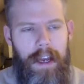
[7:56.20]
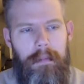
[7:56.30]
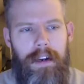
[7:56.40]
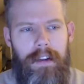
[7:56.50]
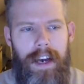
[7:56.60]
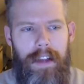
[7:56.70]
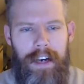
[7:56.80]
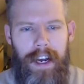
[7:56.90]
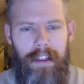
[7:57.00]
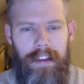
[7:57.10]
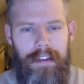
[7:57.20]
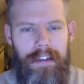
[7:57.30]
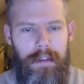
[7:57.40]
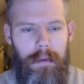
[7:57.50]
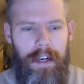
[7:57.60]
But on the other hand, this
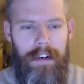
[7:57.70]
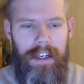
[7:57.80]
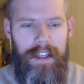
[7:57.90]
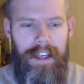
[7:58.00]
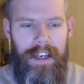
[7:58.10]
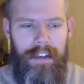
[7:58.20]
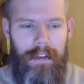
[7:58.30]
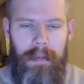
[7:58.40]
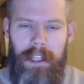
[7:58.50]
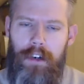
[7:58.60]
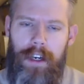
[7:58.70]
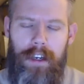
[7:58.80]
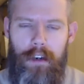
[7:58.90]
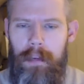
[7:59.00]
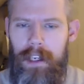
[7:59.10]
is where it is a bit tricky
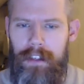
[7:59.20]
to be a